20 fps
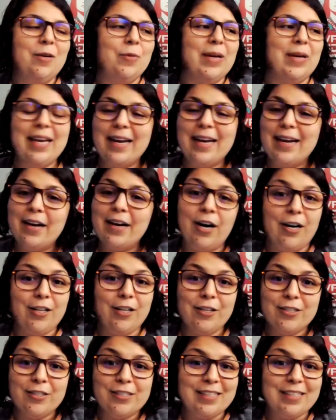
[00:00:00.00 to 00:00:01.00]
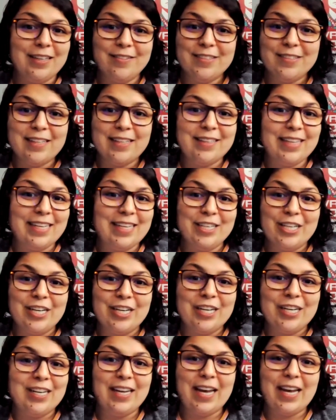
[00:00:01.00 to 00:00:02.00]
We can't call ourselves a leader
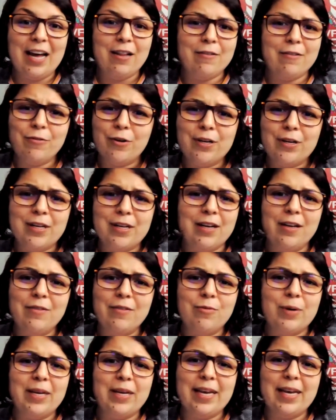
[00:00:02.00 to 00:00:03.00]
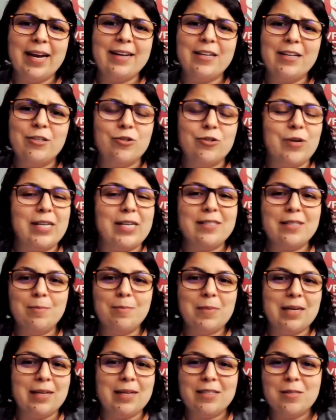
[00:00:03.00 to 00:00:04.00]
in California if we can't address
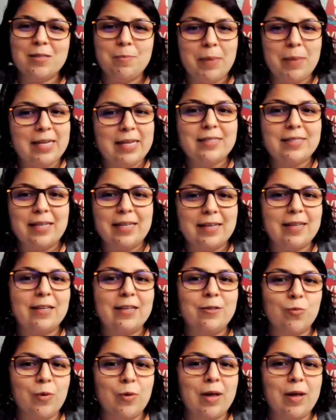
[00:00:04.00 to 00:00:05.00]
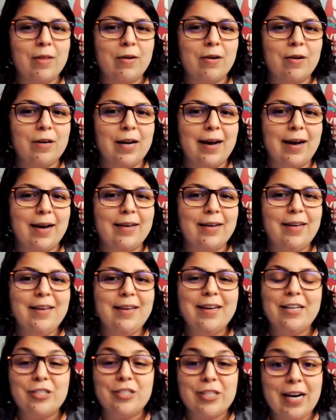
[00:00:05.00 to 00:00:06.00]
something as basic as whether or not
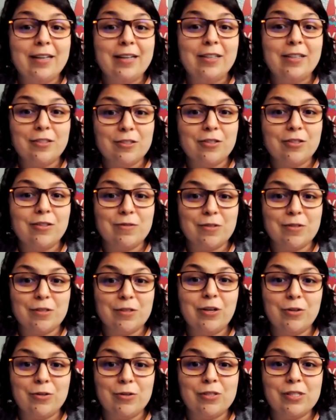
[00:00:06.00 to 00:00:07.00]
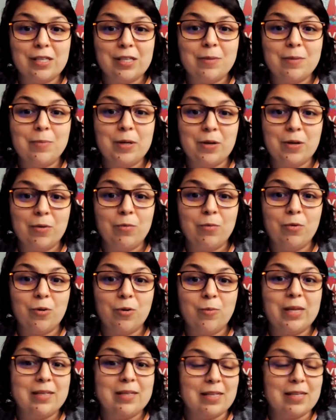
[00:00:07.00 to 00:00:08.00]
a child deserves to go to sleep in a
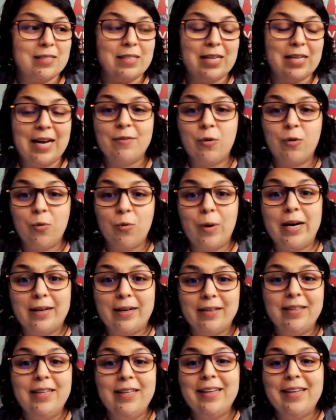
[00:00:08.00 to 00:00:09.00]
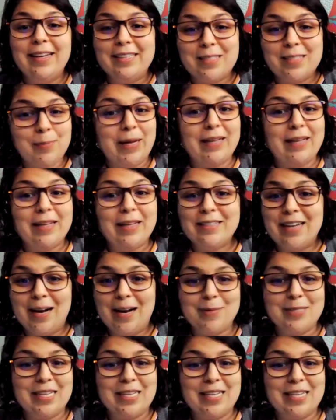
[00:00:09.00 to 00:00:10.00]
room that doesn't have a well expelling
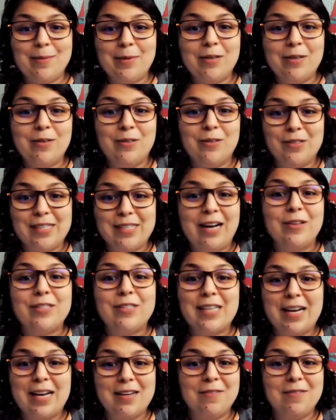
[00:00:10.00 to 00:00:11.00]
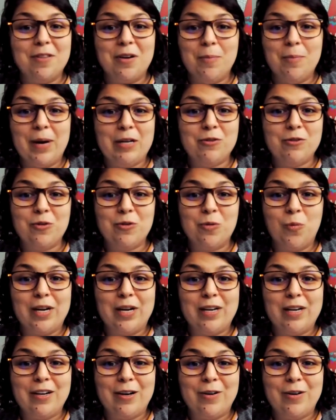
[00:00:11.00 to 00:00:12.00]
toxic chemicals outside of their bedroom
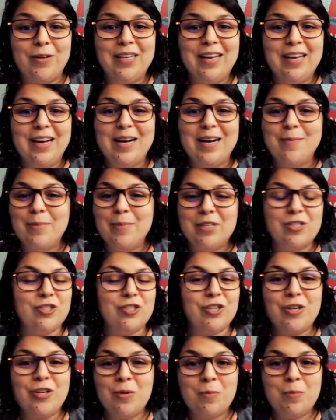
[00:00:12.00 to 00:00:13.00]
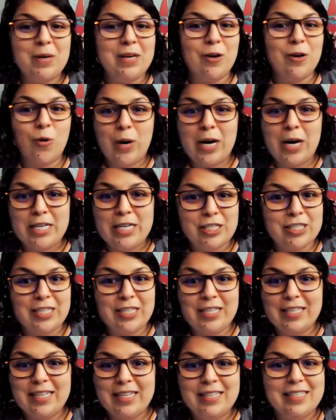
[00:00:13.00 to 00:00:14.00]
window. This shouldn't be a
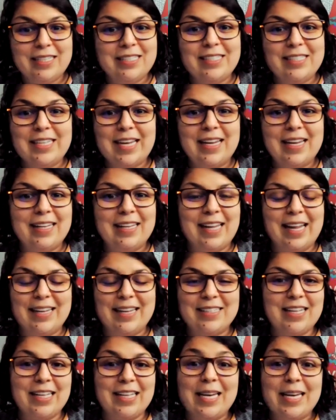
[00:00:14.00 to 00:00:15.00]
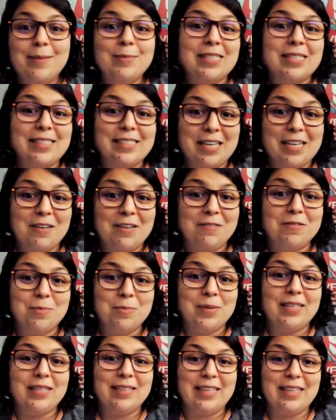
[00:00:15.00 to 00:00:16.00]
question in a state that claims itself to
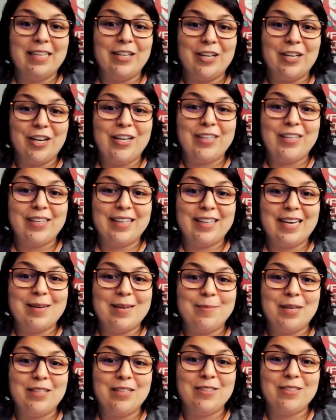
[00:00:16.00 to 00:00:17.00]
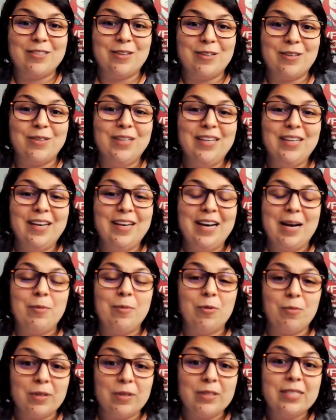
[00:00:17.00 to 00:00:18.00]
be a leader on climate. So
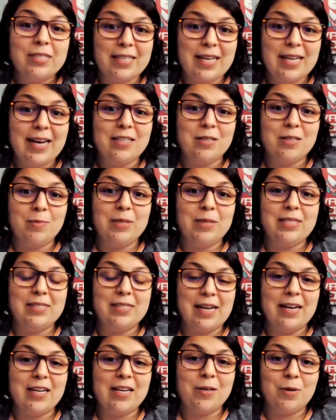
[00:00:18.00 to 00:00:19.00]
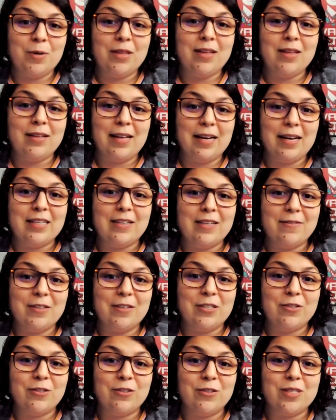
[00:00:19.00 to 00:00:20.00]
I'm thrilled today to be standing with elected
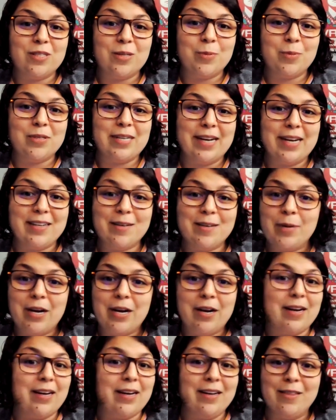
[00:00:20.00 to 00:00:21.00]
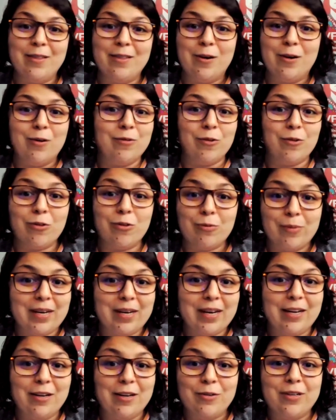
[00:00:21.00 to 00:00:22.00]
officials to protect America and the over
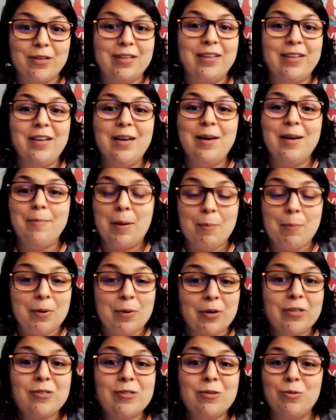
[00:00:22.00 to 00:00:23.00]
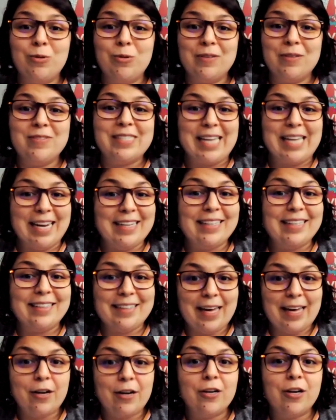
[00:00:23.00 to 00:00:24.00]
300 members who have signed a
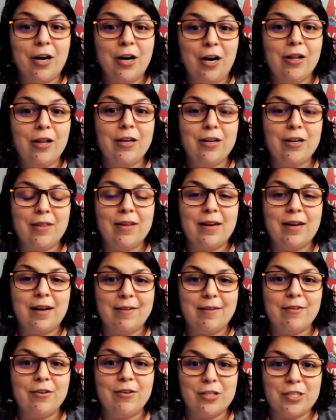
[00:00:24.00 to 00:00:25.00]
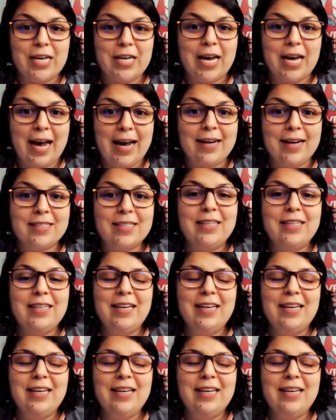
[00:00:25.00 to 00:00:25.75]
letter calling on the governor to act.